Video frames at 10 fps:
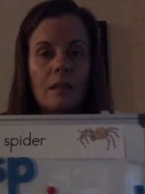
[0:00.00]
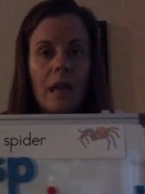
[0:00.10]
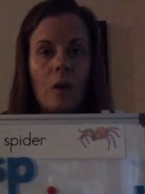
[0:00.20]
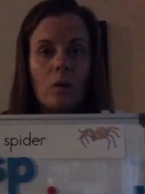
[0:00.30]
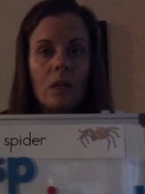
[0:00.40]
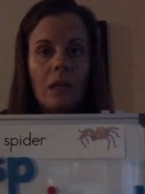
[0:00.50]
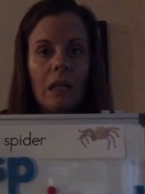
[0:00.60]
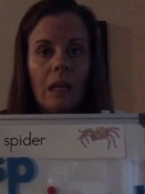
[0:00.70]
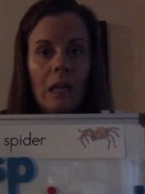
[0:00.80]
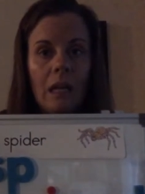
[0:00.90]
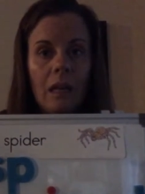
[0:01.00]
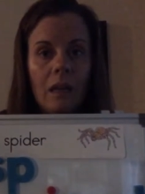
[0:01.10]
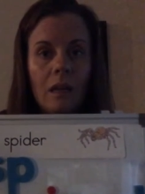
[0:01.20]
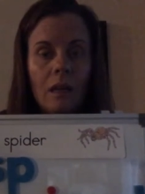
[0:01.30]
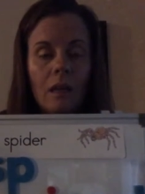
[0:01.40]
sound I,
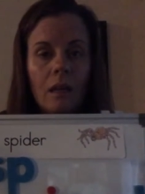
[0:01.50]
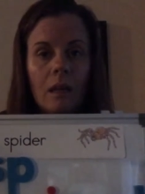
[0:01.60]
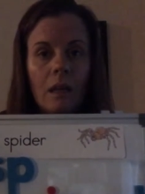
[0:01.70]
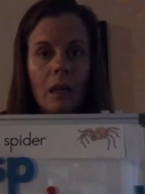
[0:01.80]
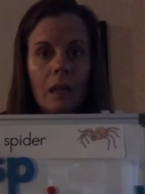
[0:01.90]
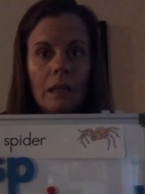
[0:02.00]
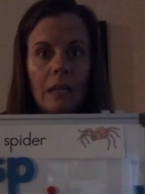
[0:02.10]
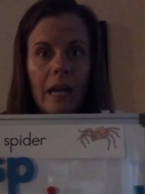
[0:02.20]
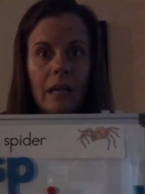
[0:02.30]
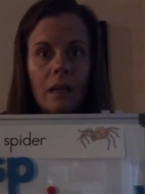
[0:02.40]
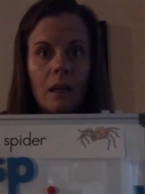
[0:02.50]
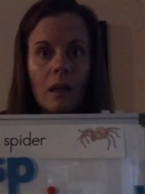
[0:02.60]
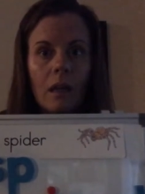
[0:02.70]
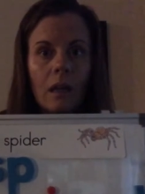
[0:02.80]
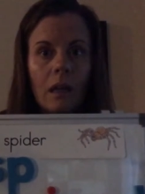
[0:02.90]
like
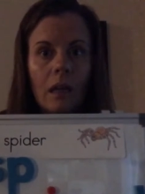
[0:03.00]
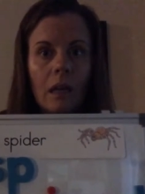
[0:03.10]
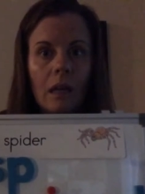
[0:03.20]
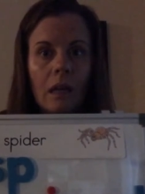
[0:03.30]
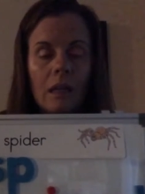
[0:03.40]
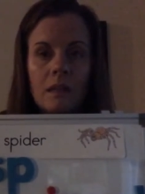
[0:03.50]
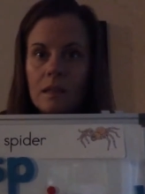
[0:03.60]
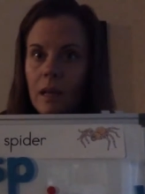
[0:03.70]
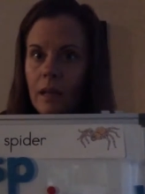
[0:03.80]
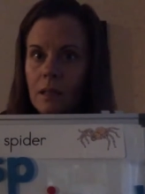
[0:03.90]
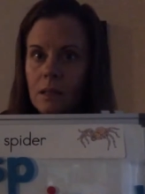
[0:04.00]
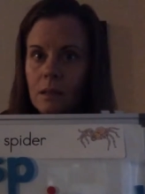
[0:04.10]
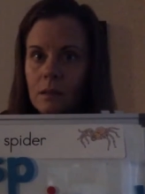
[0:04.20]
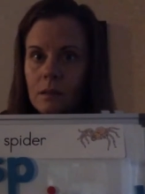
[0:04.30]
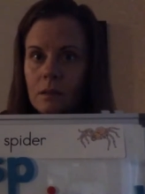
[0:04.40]
insect,